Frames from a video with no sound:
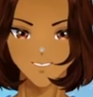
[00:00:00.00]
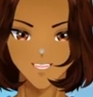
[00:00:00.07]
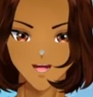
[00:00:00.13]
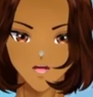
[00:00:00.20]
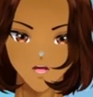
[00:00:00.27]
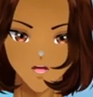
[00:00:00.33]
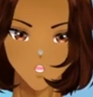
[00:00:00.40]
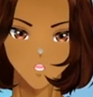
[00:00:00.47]

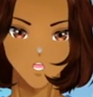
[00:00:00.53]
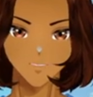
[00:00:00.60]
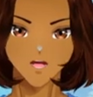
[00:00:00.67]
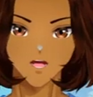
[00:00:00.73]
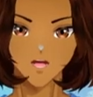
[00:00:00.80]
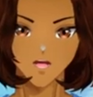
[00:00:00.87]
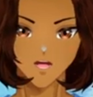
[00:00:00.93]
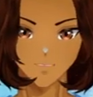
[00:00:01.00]
We'll
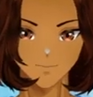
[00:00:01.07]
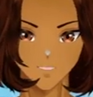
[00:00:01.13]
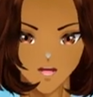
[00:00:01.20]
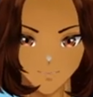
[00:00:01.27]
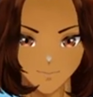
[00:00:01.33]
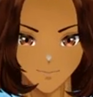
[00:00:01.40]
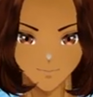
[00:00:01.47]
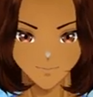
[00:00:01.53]
take a
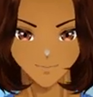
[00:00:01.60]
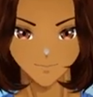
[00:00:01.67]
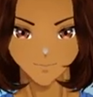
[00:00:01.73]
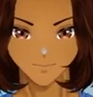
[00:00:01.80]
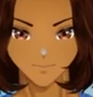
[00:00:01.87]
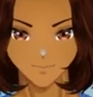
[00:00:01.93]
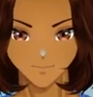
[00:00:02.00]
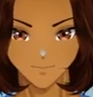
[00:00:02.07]
dresser.
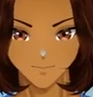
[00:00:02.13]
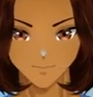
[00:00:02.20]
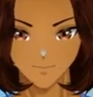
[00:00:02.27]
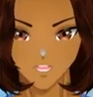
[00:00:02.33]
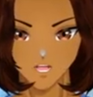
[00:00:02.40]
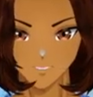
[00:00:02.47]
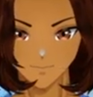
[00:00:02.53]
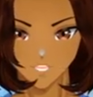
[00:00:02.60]
We'll
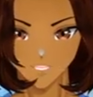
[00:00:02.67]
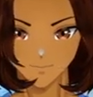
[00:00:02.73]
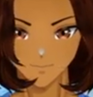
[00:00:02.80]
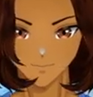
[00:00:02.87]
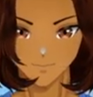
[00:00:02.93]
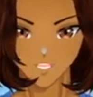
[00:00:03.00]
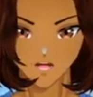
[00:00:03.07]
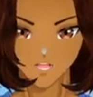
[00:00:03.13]
take
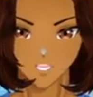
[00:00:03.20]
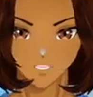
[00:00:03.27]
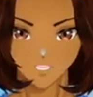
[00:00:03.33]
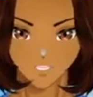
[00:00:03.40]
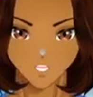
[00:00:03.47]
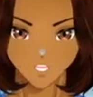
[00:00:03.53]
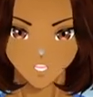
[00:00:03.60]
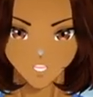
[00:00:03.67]

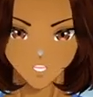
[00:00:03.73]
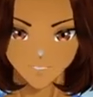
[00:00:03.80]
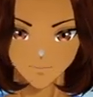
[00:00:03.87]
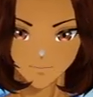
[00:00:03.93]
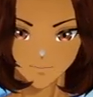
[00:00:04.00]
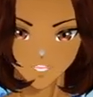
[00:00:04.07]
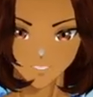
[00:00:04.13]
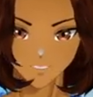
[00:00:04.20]

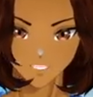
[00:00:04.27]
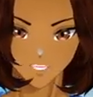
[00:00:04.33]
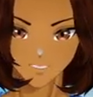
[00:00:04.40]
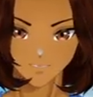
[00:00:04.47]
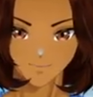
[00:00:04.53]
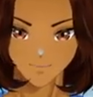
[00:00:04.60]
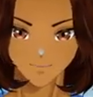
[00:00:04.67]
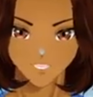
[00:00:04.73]
some of
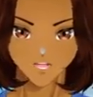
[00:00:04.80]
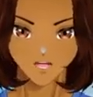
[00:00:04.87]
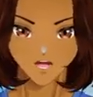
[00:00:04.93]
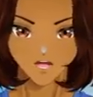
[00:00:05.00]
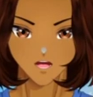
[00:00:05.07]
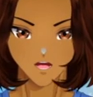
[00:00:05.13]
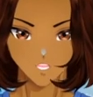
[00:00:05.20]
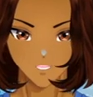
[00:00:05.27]
this,
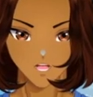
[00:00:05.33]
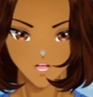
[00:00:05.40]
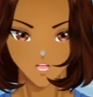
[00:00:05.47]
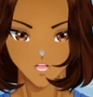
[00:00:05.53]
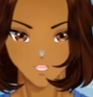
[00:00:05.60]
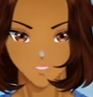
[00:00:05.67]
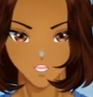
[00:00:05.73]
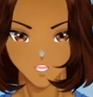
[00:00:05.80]
and I'll take
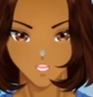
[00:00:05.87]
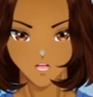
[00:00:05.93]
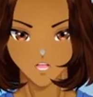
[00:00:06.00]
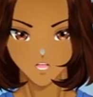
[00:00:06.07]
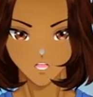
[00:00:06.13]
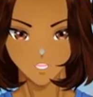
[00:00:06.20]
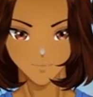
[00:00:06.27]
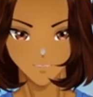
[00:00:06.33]
a
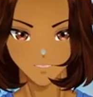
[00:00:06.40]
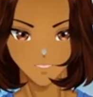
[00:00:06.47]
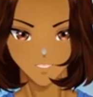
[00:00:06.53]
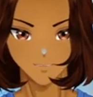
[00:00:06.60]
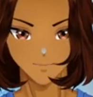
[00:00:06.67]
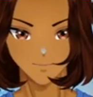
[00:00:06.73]
couple of these.